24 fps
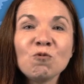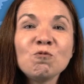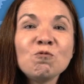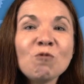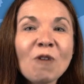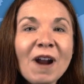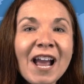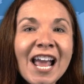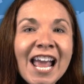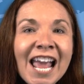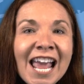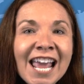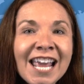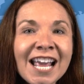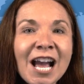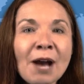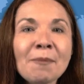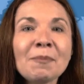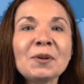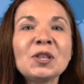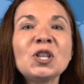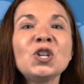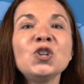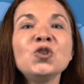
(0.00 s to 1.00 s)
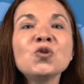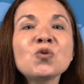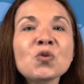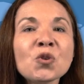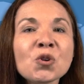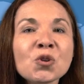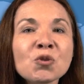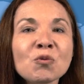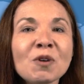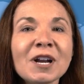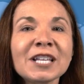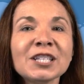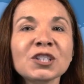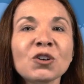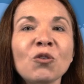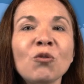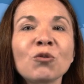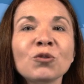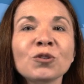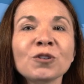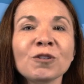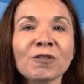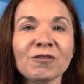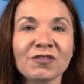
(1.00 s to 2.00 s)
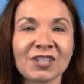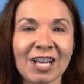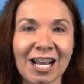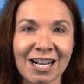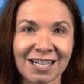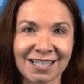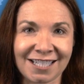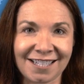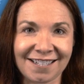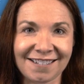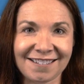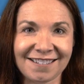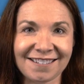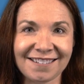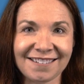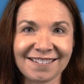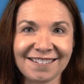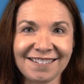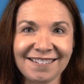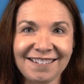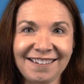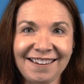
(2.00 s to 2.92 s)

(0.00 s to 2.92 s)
way up in the northwest corner of Texas.